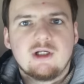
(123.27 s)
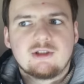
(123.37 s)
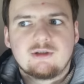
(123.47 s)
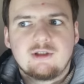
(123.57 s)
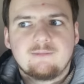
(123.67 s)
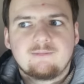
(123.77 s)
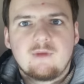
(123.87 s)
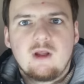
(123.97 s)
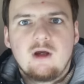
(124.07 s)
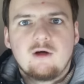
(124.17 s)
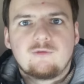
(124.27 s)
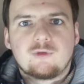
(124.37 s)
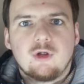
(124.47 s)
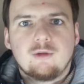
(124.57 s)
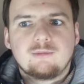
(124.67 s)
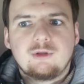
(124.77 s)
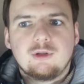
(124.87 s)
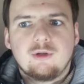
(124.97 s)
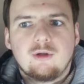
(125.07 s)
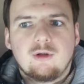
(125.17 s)
battery from
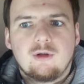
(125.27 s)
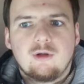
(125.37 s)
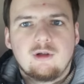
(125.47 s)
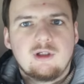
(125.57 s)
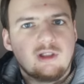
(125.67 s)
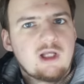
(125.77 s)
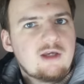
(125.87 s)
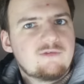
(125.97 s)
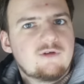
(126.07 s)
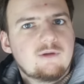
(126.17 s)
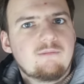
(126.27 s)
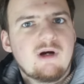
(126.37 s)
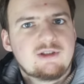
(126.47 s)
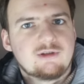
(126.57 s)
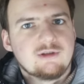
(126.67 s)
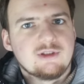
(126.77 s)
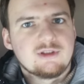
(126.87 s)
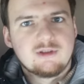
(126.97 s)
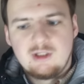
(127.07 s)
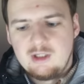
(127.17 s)
your live
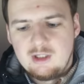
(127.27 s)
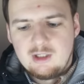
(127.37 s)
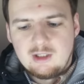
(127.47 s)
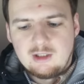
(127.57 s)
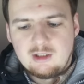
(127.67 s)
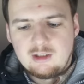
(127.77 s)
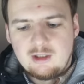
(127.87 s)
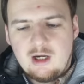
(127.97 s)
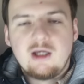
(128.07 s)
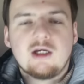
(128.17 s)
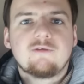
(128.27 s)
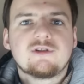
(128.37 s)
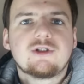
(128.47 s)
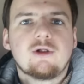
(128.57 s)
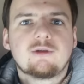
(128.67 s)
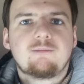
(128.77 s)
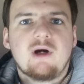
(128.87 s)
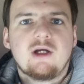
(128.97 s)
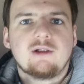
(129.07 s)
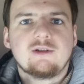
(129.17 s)
batteries. I have solar
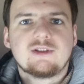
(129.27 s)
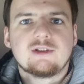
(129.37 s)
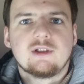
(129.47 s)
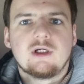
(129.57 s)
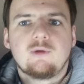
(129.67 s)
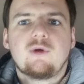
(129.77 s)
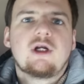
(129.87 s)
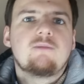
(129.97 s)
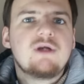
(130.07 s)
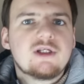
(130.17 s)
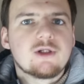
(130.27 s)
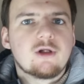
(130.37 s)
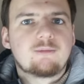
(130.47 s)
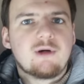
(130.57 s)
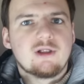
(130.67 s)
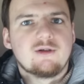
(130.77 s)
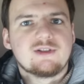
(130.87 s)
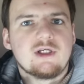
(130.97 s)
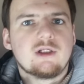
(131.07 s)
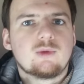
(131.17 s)
panels, very big solar
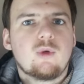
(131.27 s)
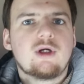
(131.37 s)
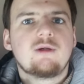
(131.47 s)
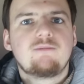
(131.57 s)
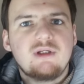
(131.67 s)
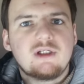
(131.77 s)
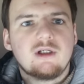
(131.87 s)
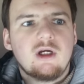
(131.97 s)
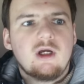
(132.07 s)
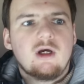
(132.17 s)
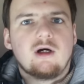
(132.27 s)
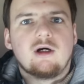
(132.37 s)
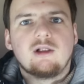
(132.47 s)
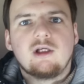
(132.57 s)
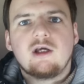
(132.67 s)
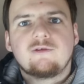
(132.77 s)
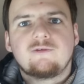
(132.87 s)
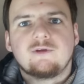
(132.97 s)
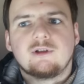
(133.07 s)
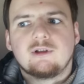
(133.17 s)
panels, and very big
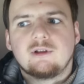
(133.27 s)
live